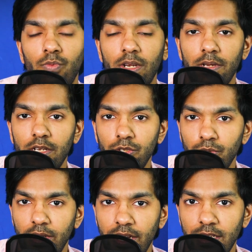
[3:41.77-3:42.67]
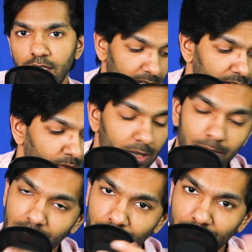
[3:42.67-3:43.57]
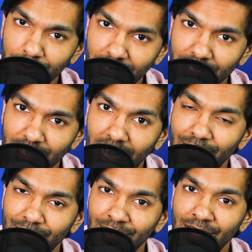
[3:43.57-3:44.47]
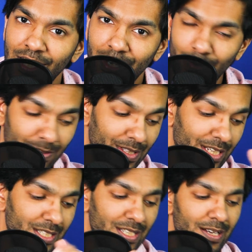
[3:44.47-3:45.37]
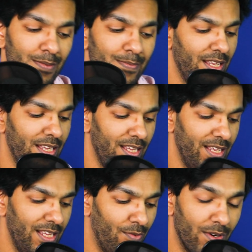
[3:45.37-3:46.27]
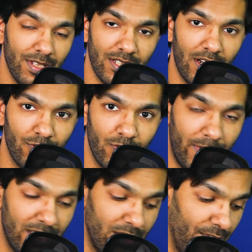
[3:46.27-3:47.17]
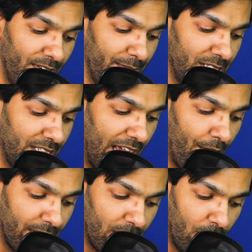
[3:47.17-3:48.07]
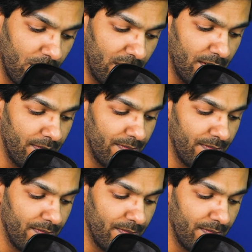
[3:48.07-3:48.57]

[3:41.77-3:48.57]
What I'm going to do is I'm going to actually have one of these laddus for myself. Let me see how it goes.